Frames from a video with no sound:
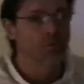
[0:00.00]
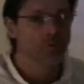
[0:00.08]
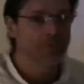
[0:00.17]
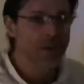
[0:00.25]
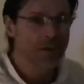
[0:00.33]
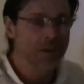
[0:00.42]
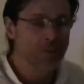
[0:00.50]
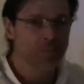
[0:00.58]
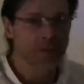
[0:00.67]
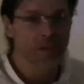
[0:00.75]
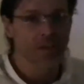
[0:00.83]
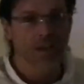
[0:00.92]
that can
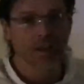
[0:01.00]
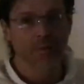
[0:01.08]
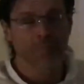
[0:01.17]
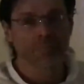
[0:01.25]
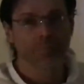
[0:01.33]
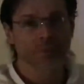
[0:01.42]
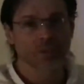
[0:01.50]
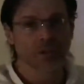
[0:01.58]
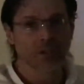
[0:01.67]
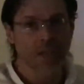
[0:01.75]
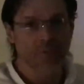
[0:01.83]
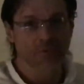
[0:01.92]
be
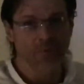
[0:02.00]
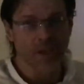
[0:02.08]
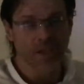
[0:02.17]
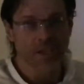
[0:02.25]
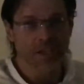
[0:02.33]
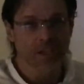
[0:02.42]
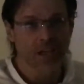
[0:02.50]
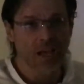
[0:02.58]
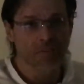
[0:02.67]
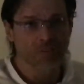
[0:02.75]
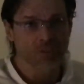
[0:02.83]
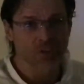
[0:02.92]
life-threatening and
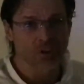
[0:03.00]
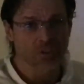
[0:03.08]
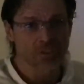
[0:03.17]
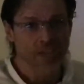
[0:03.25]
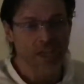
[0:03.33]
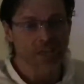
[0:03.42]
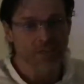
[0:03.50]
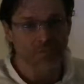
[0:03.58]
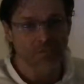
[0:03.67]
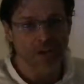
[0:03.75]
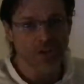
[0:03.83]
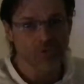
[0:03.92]
obviously cause death if
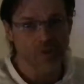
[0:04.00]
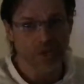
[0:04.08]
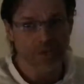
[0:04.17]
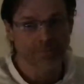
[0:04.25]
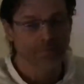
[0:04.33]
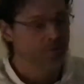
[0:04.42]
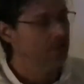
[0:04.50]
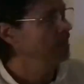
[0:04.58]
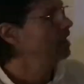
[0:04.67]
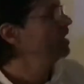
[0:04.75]
they're not treated. Okay,